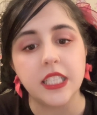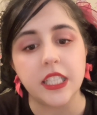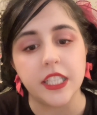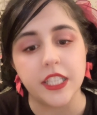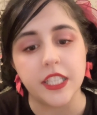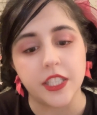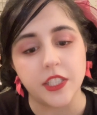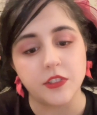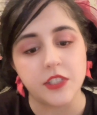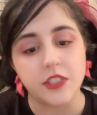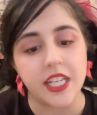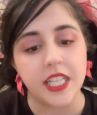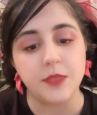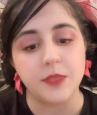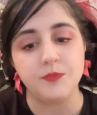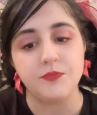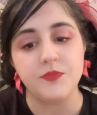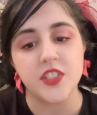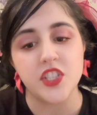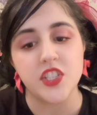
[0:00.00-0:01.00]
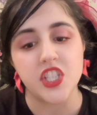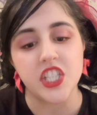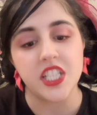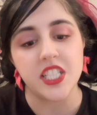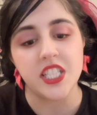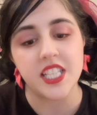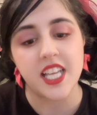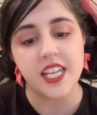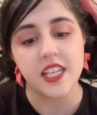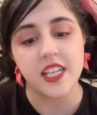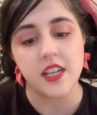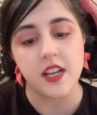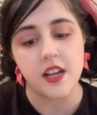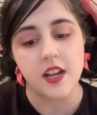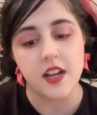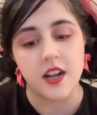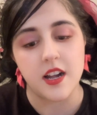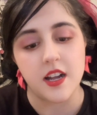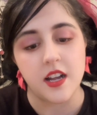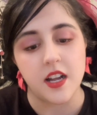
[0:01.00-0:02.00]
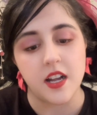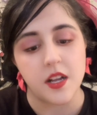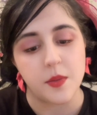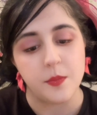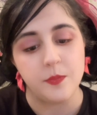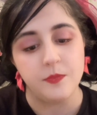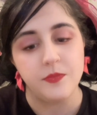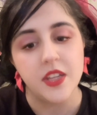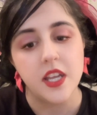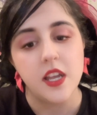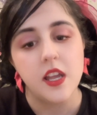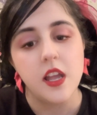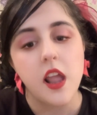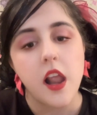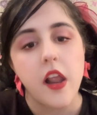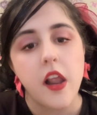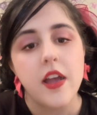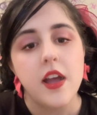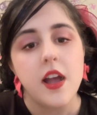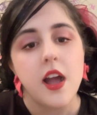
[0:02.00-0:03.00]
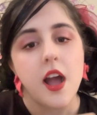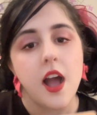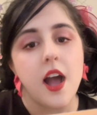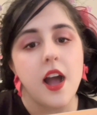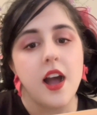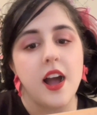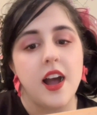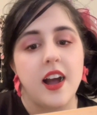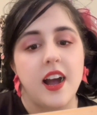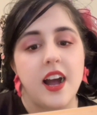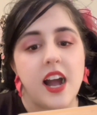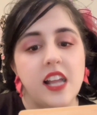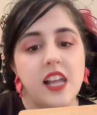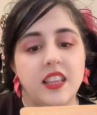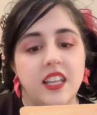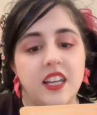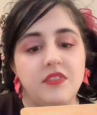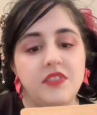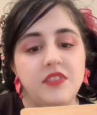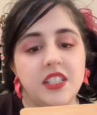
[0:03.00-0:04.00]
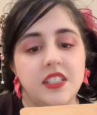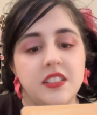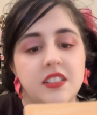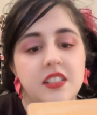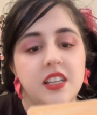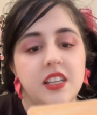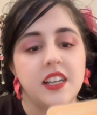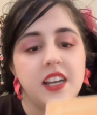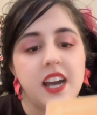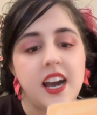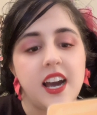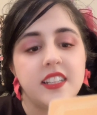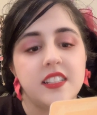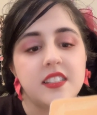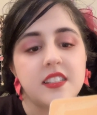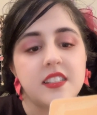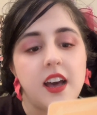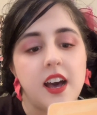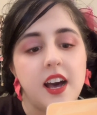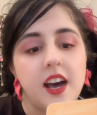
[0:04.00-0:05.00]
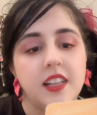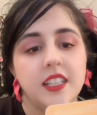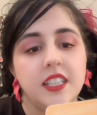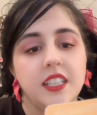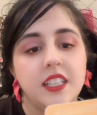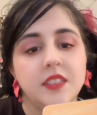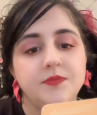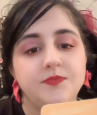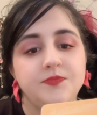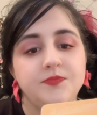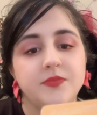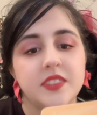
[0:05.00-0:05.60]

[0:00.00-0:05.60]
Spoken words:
here, right? She's like I love this goddess Kali.